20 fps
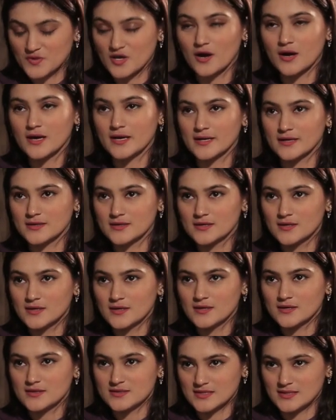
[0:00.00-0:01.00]
garlic
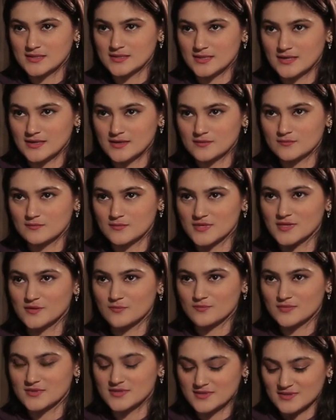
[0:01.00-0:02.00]
dalta hai.
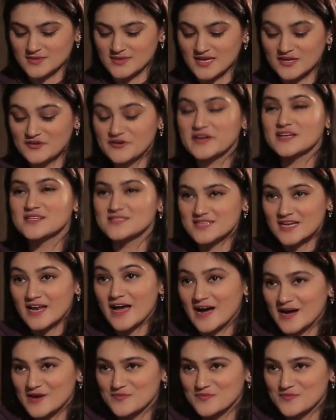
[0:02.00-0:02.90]
The ingredients that I